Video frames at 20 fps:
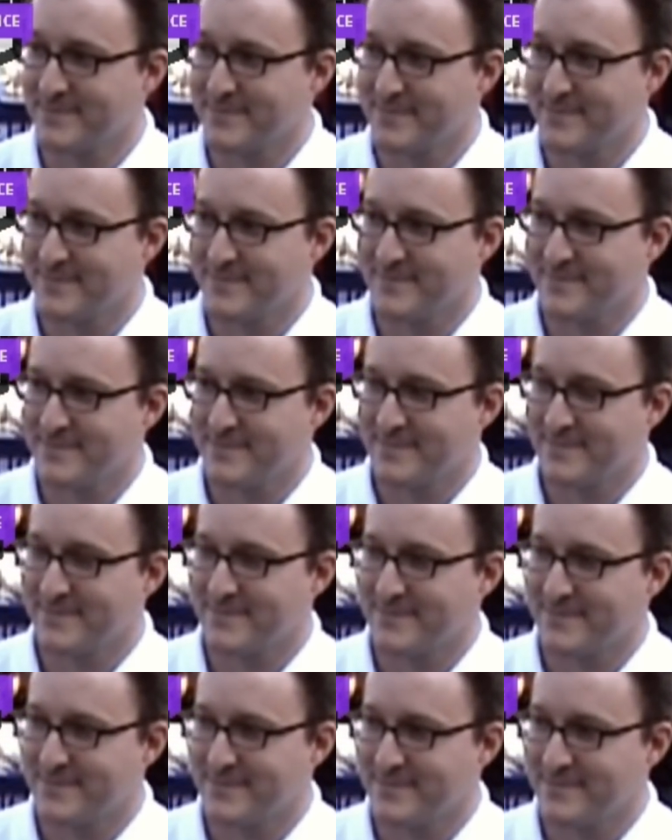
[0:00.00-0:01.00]

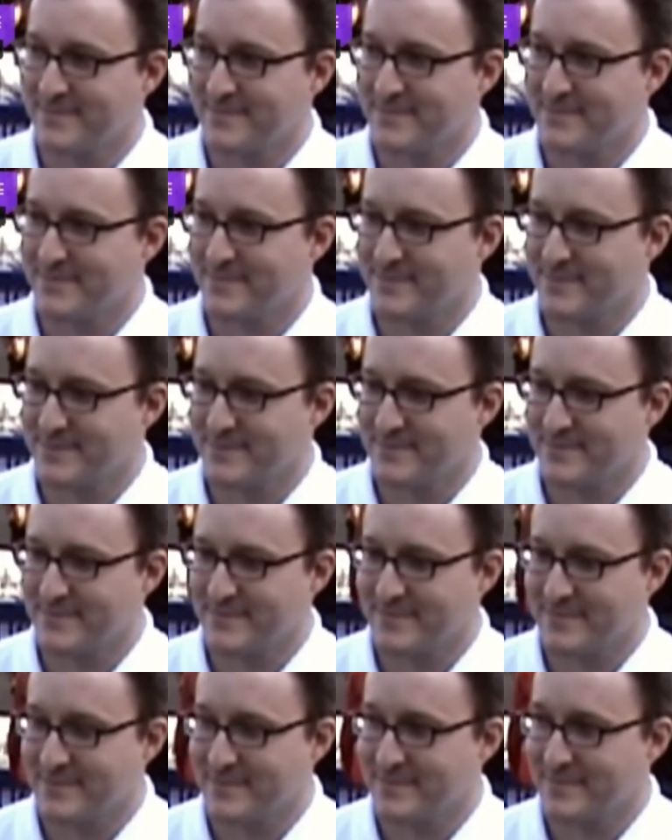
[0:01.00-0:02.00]

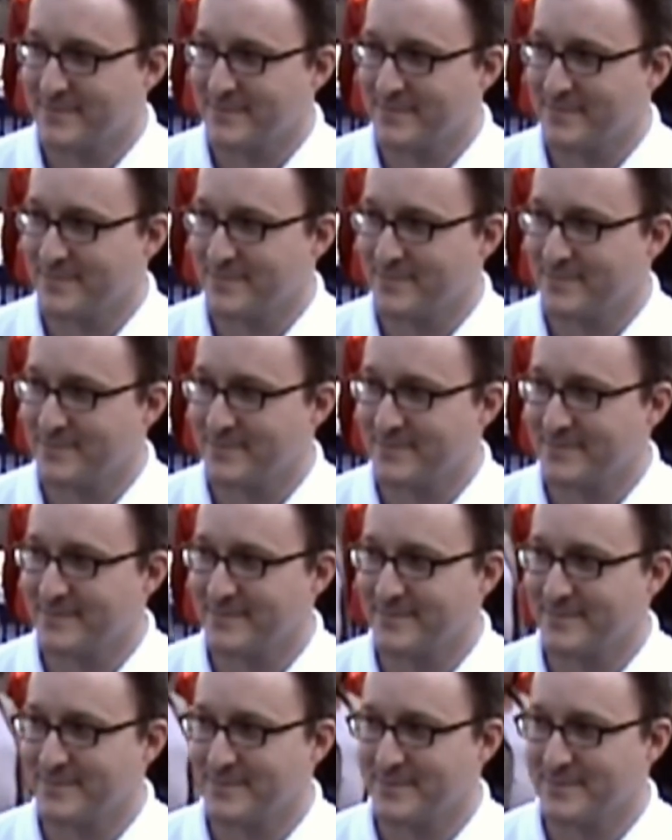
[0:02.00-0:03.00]

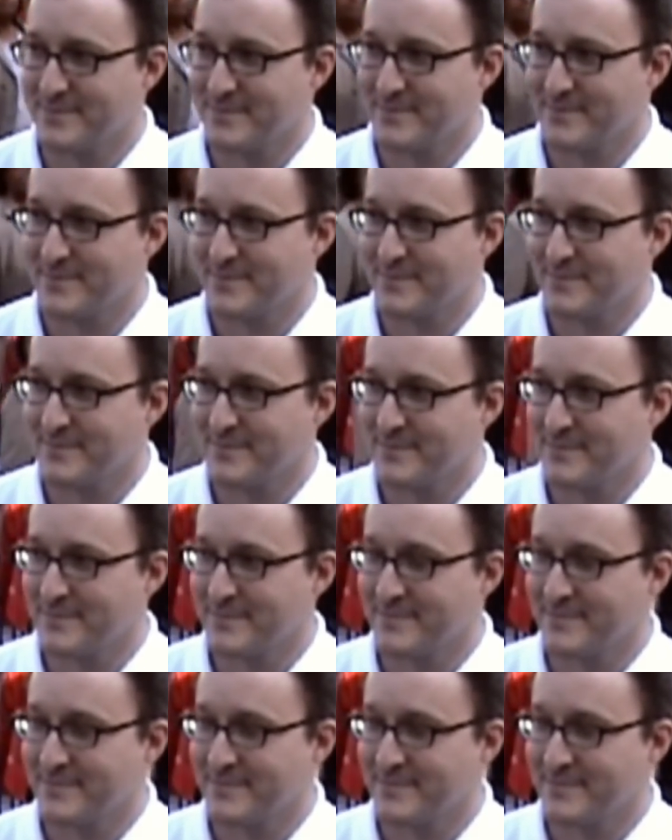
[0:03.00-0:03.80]
This person isn't speaking.